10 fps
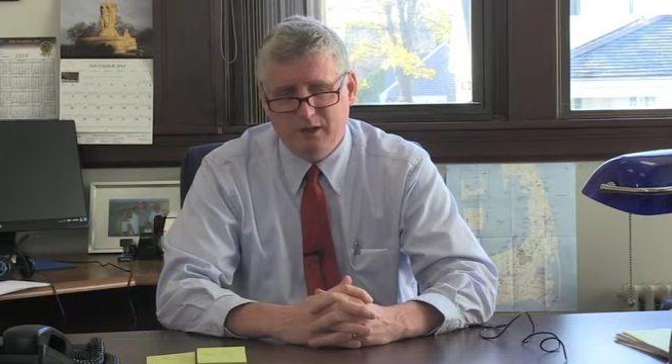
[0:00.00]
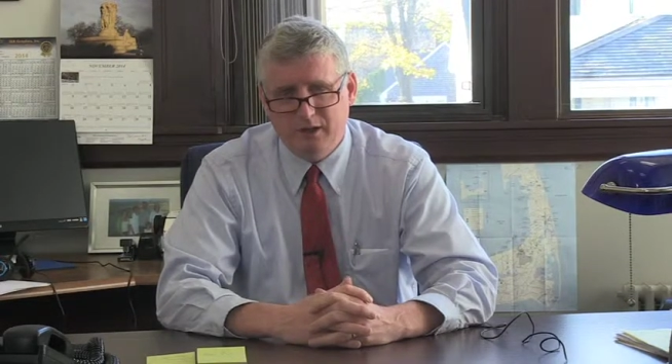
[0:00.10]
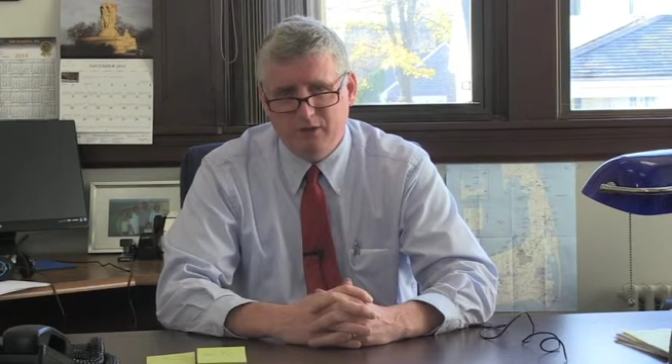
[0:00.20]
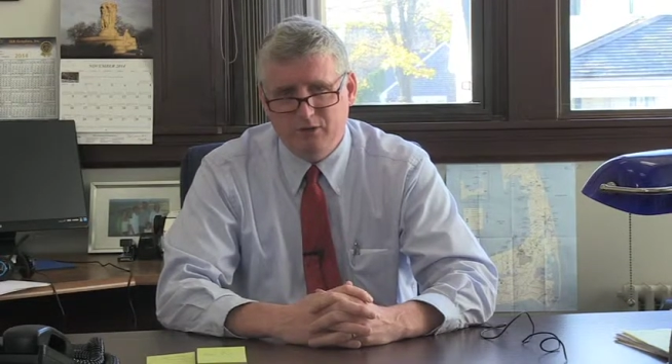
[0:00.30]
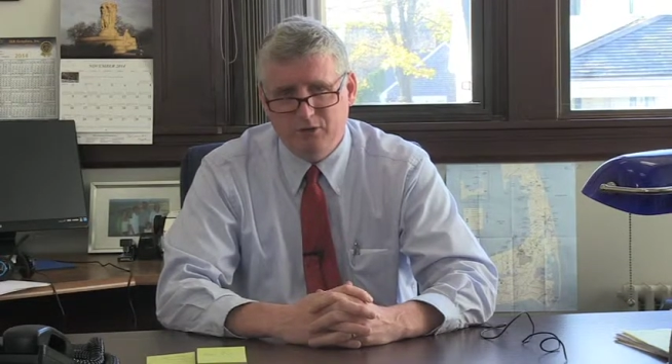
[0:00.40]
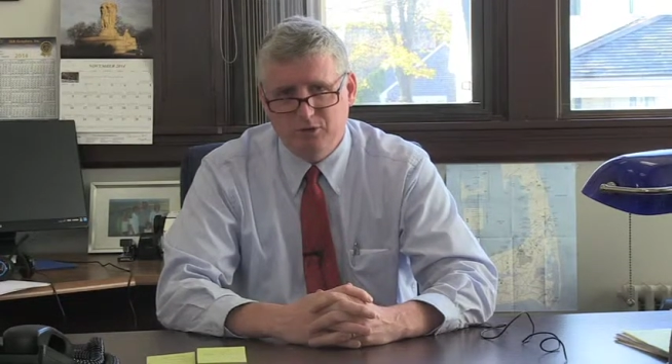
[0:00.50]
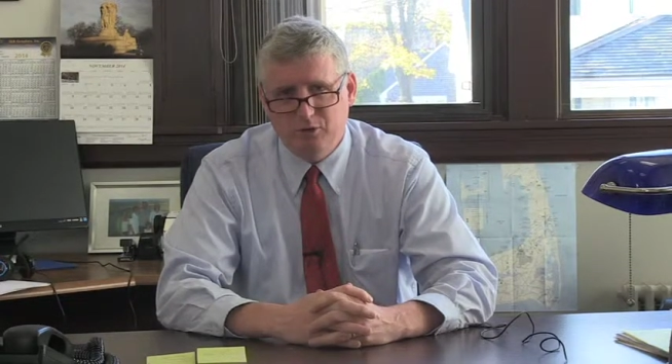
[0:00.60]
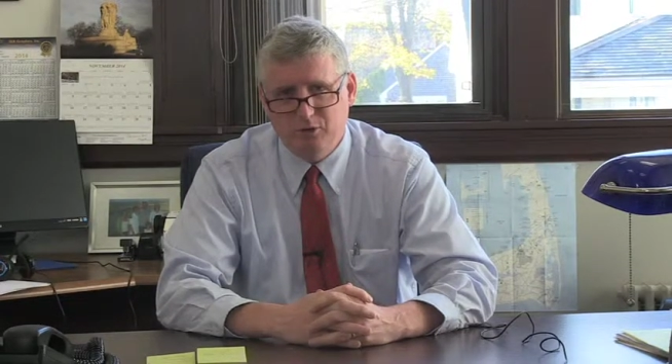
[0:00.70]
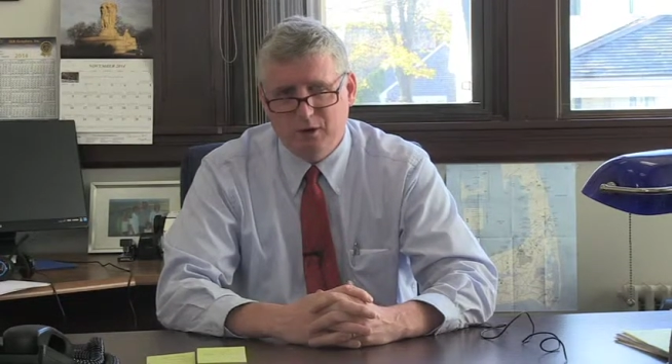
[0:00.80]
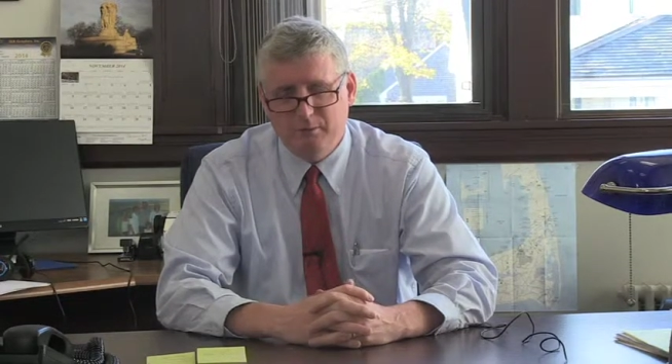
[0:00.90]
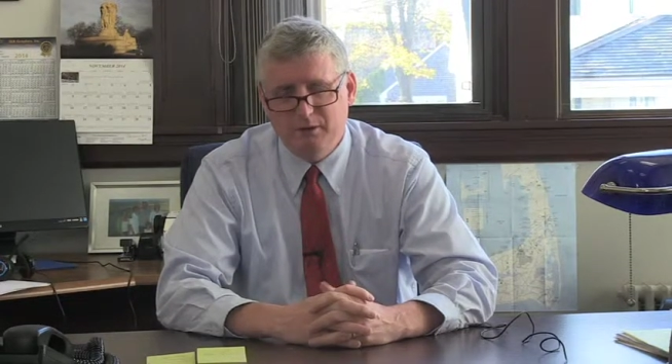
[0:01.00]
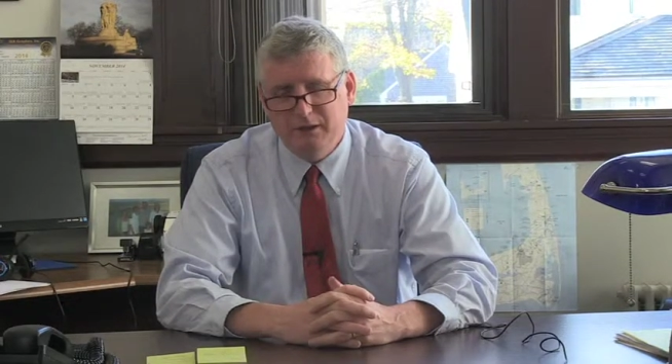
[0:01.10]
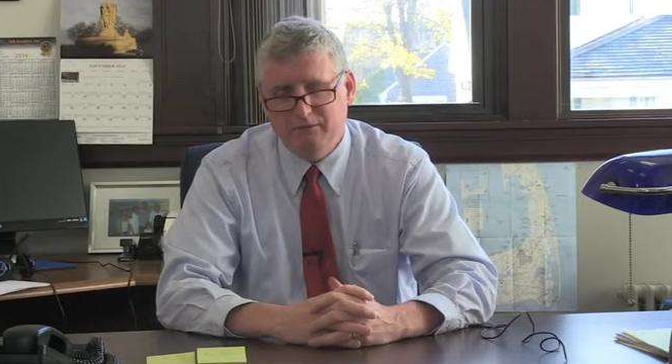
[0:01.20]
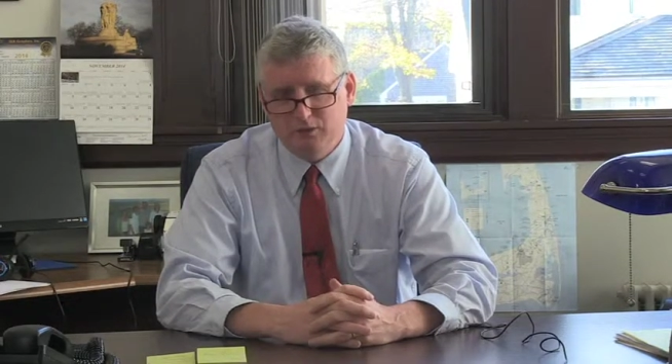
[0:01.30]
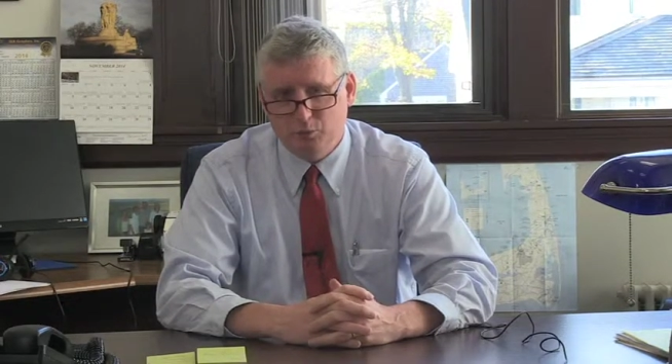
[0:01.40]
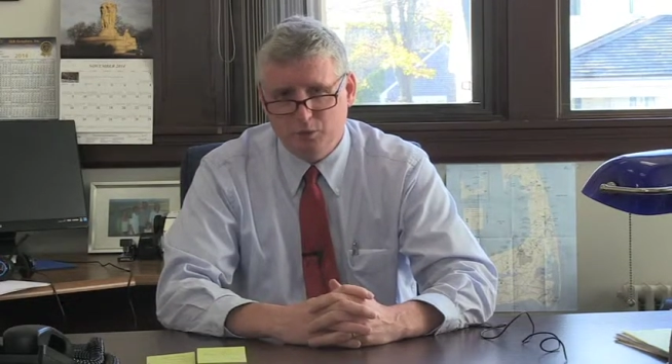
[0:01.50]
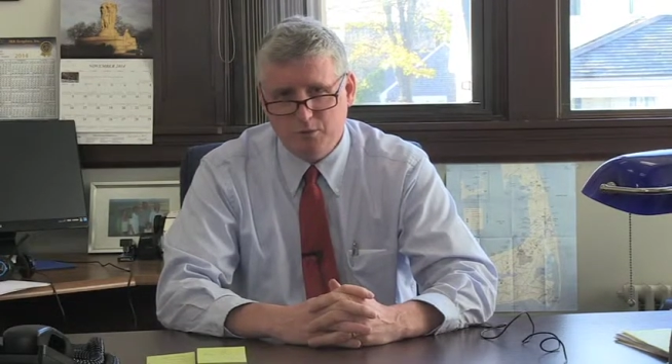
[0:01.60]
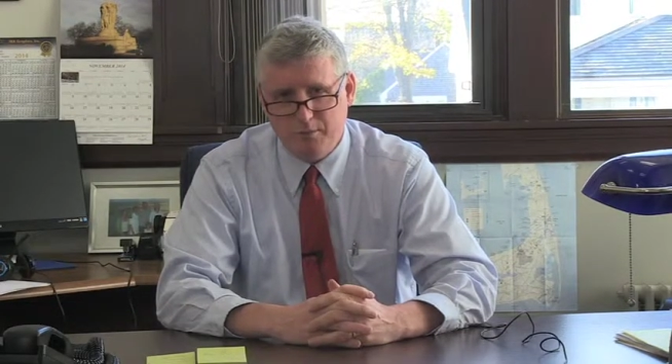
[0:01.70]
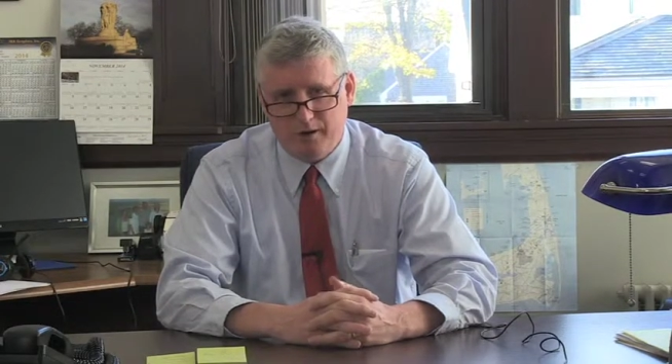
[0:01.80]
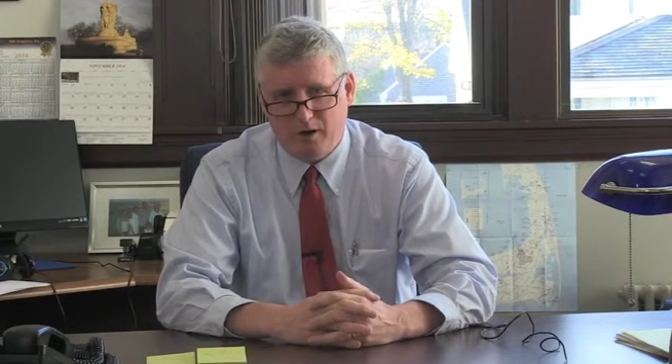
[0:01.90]
into, I believe it's
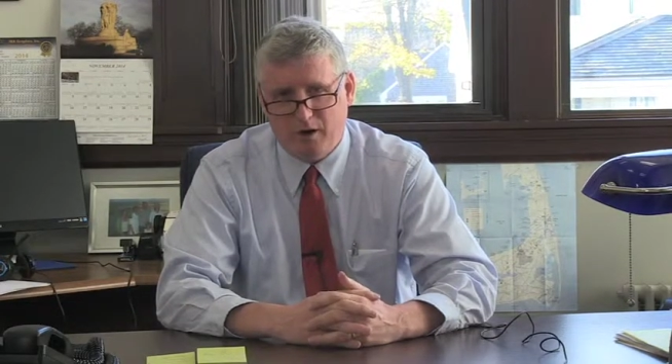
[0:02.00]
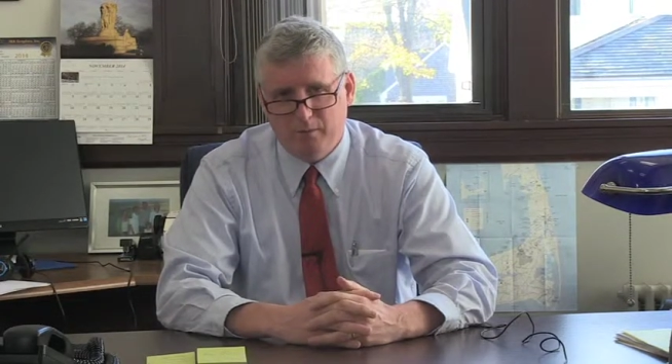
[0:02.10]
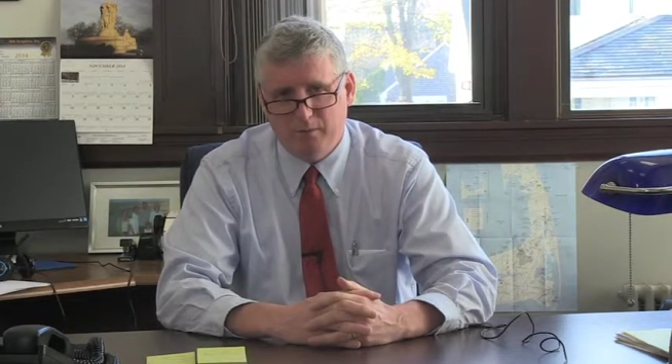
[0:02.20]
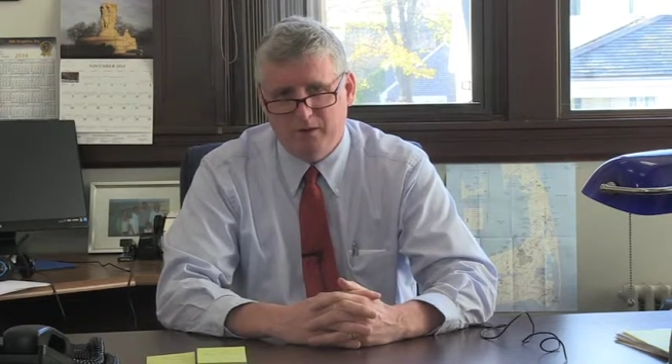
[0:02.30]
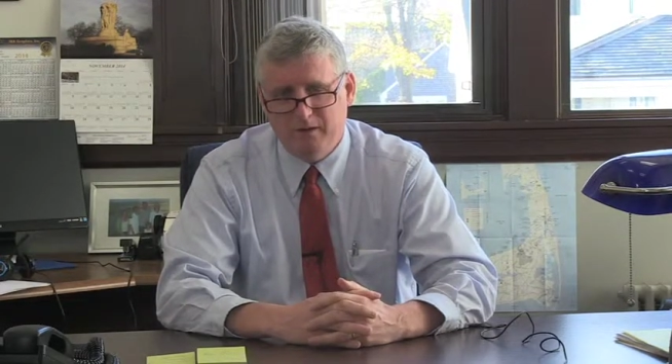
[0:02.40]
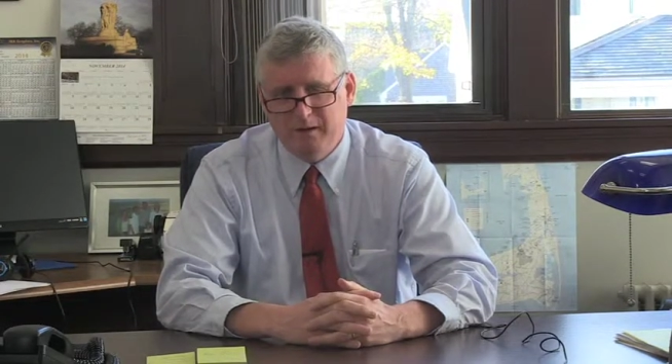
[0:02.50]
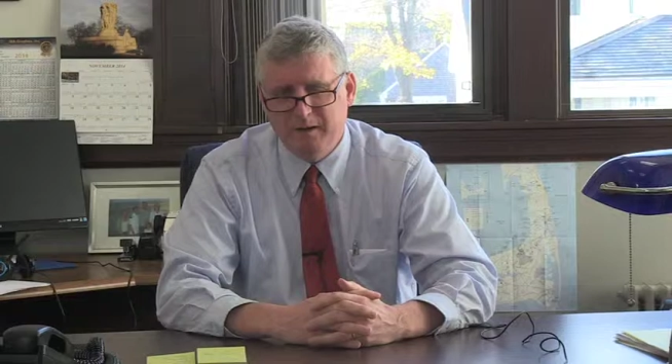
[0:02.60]
Wychmere Harbor.